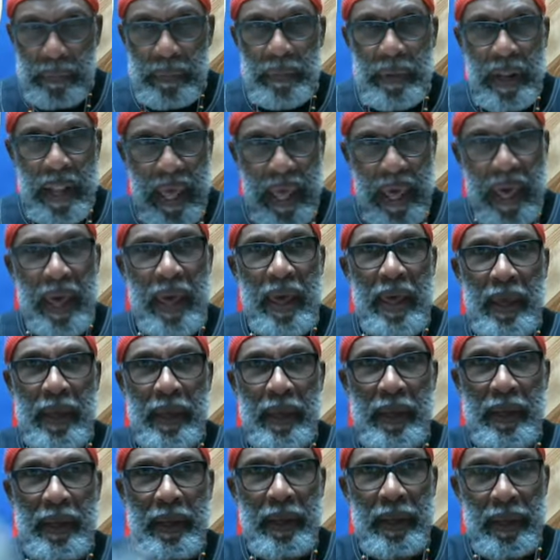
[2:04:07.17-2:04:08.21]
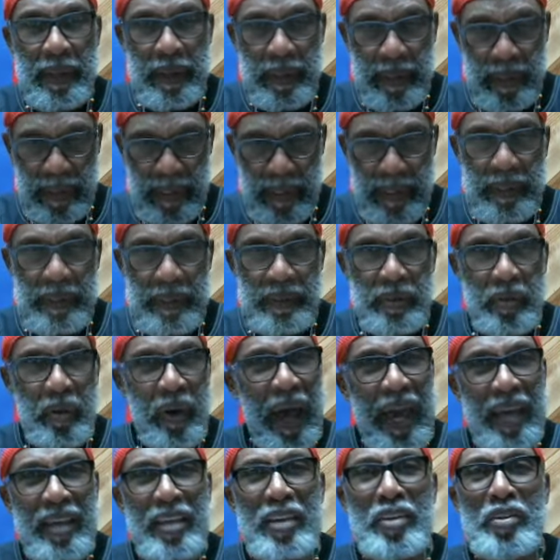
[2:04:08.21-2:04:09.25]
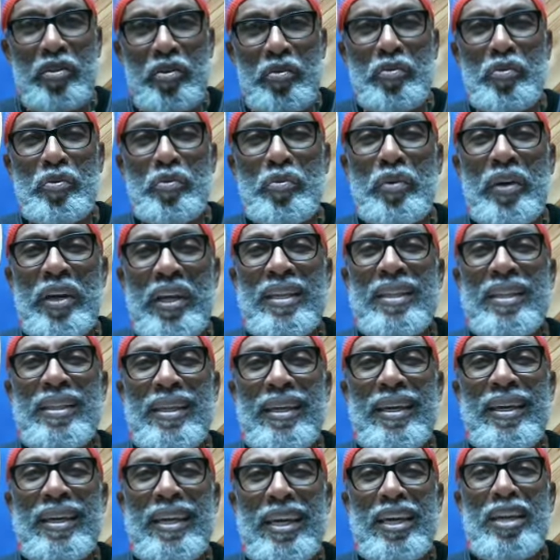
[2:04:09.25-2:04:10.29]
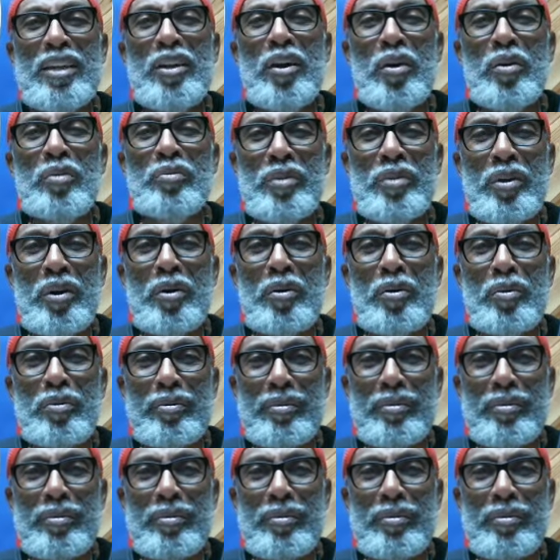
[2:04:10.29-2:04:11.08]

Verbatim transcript: Now, so how can you do anything he don't know?